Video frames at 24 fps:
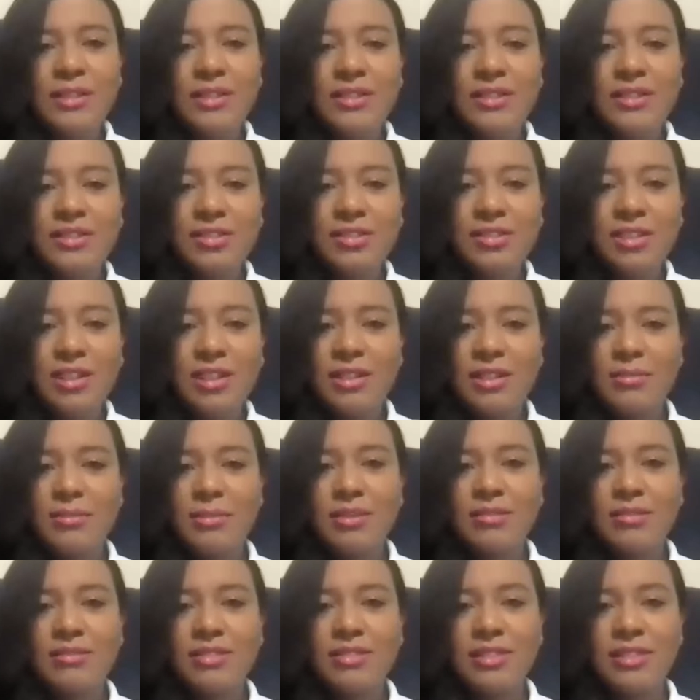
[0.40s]
To talk
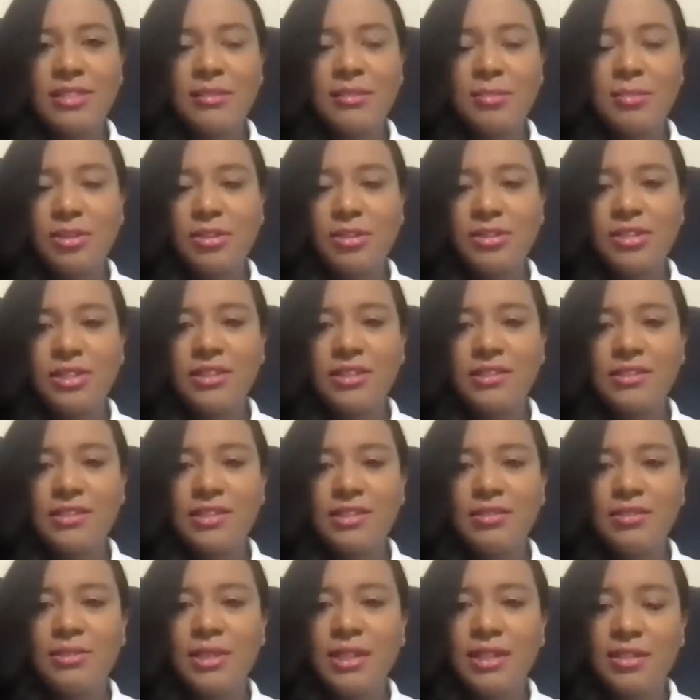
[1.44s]
about the projects that
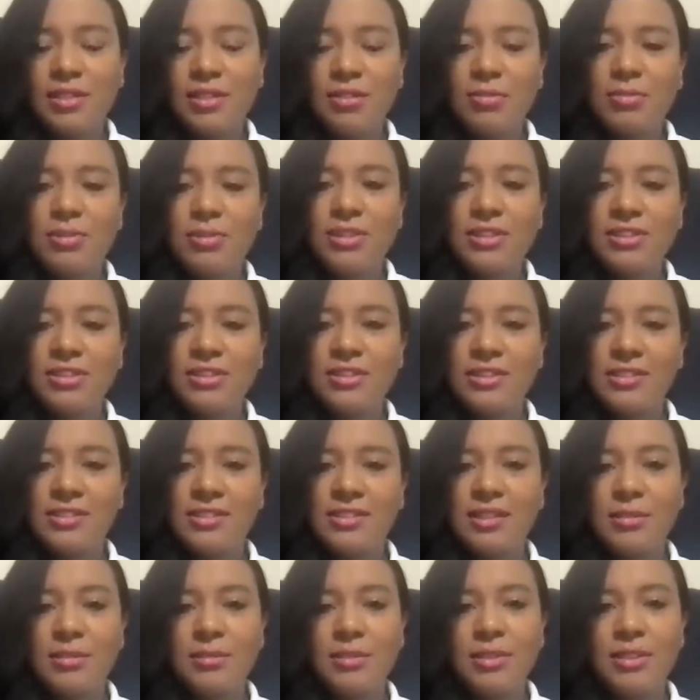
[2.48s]
we accomplished this
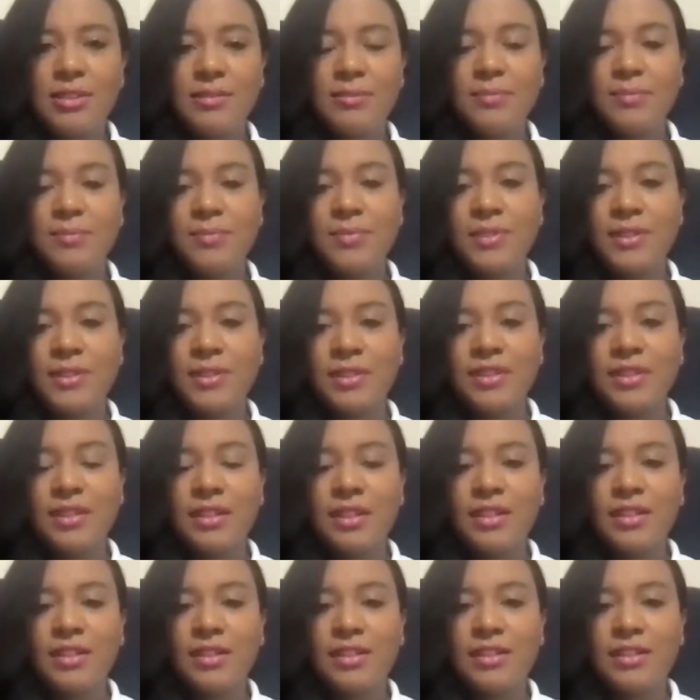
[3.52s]
summer,
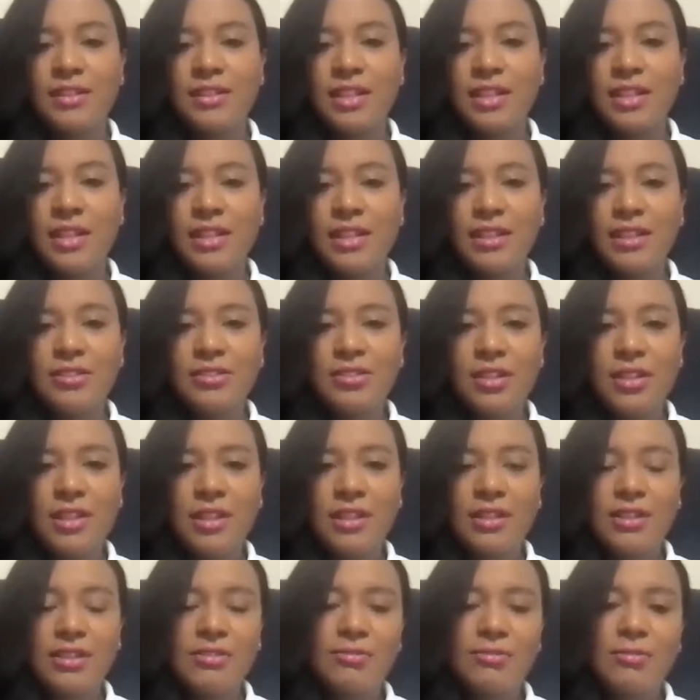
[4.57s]
I like to
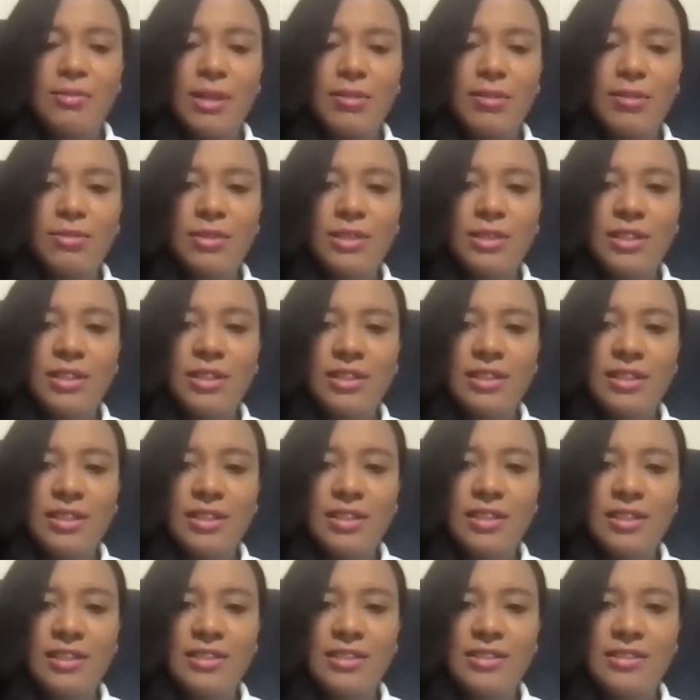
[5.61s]
think of my work
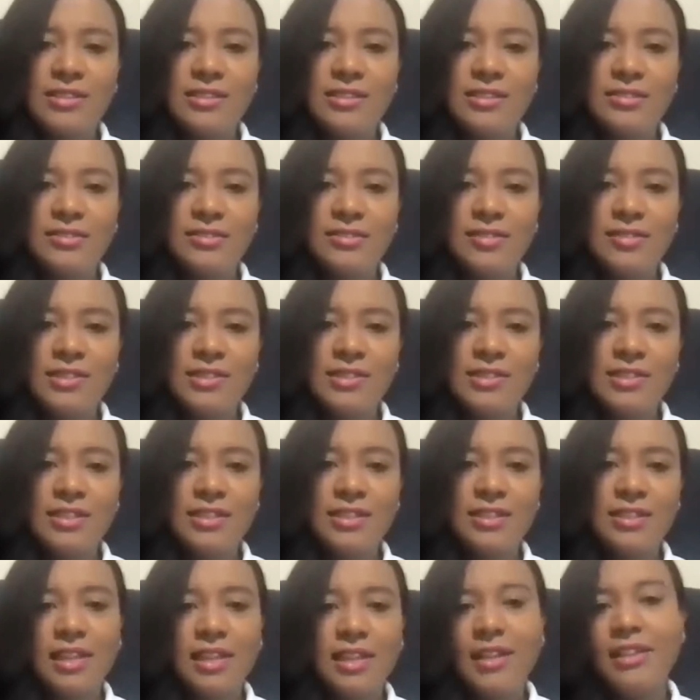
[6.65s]
as
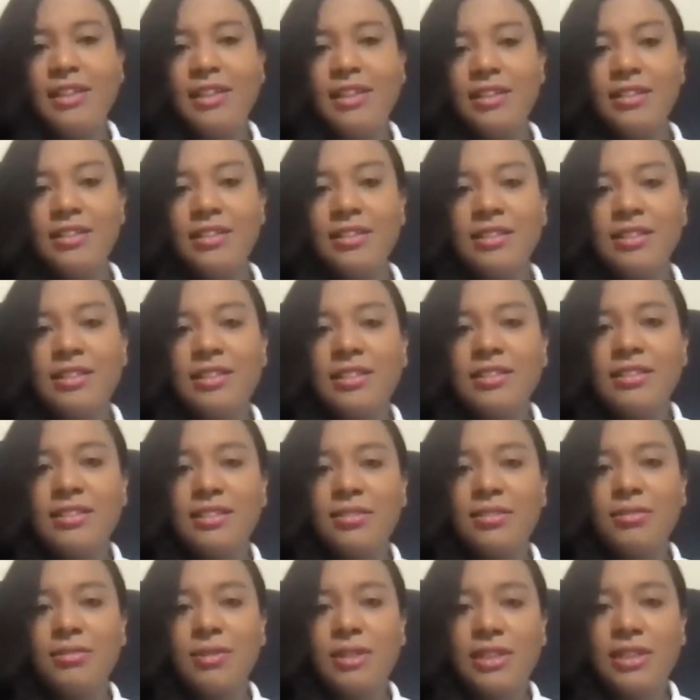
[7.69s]
facilitating the
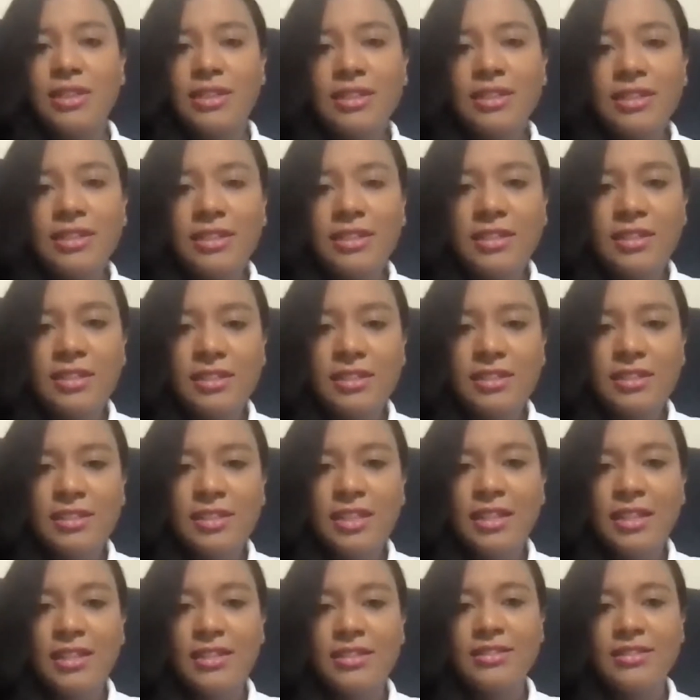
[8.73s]
work
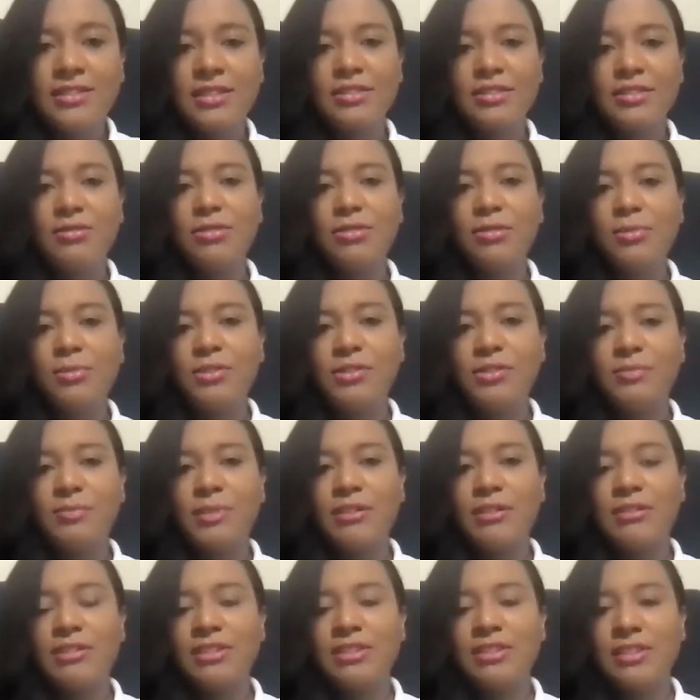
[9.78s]
that the Rural
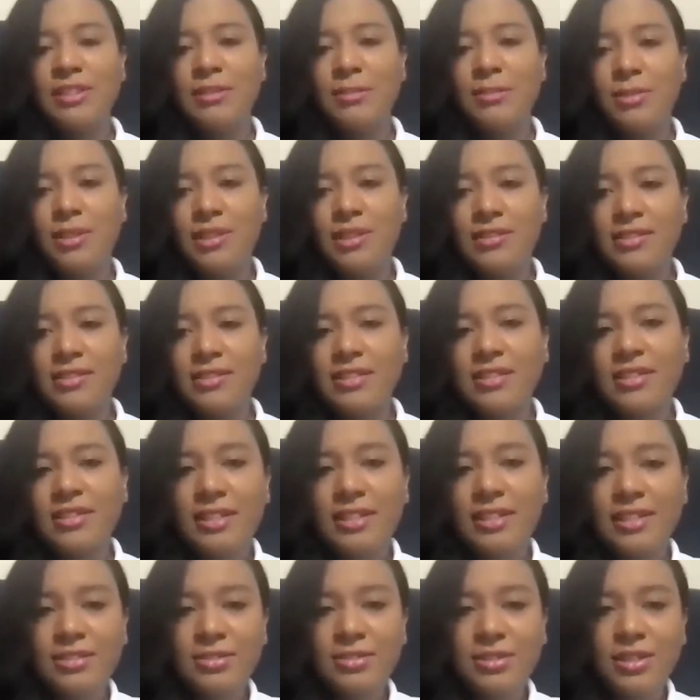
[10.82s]
Prosperity Nebraska
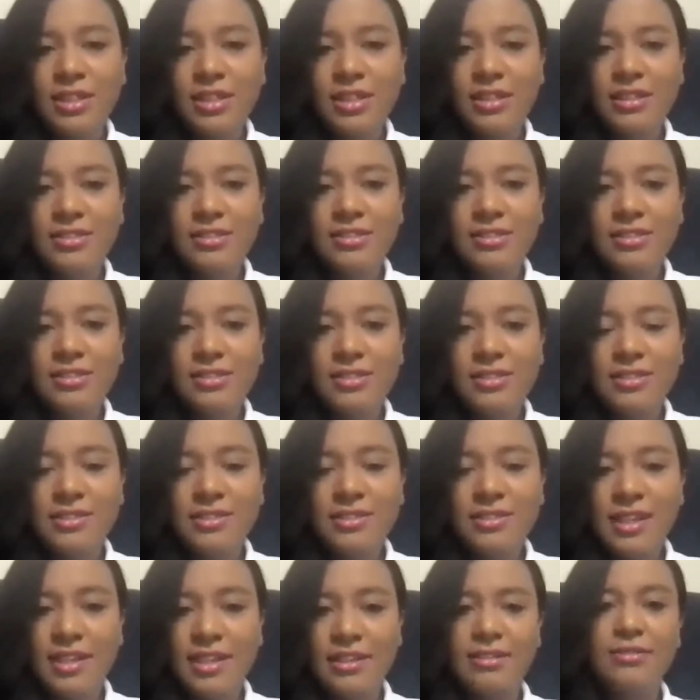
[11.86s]
educators
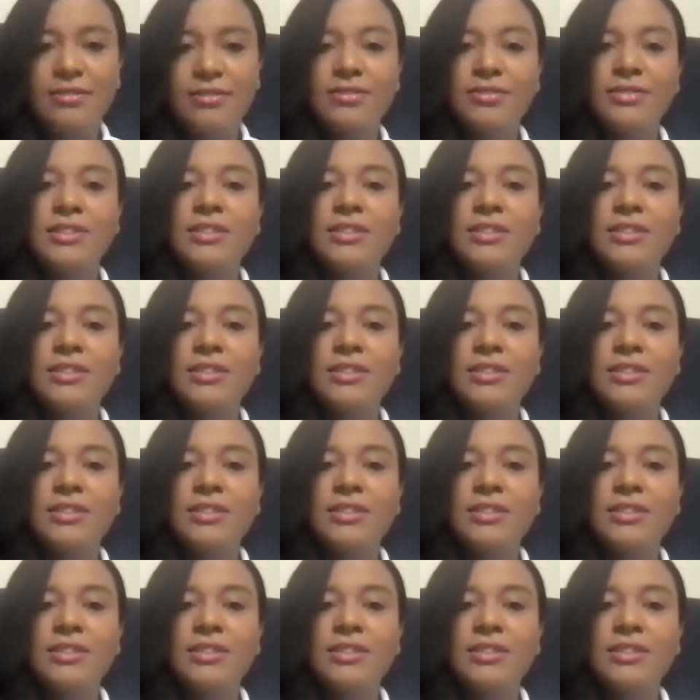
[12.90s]
have.